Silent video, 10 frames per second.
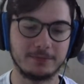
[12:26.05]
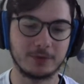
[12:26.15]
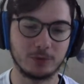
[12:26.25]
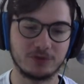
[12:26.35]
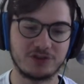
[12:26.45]

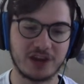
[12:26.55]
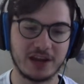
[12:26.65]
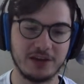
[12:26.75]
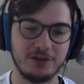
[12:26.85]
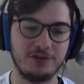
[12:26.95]
could
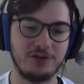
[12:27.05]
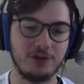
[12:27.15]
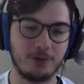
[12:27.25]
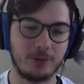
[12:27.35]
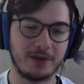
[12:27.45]
change
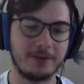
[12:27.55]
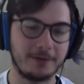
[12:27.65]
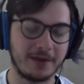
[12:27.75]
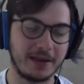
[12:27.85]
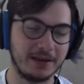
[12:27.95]
your way to
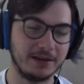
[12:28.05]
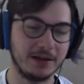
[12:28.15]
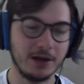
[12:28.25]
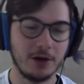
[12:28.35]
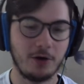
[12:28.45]
think,
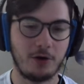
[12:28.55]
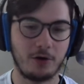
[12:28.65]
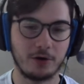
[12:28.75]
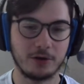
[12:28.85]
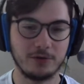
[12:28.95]

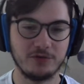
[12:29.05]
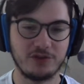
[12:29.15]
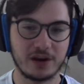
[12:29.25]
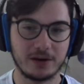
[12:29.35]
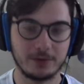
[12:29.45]
or
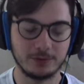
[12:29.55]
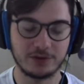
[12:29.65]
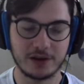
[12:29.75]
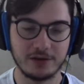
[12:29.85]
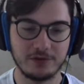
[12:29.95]
could
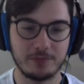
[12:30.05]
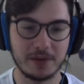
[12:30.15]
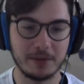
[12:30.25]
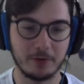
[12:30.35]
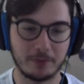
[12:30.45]
change
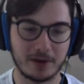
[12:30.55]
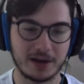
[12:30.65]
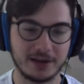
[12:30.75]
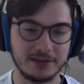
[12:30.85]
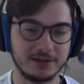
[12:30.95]
people's
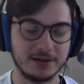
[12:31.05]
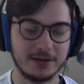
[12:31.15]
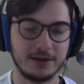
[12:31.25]
minds?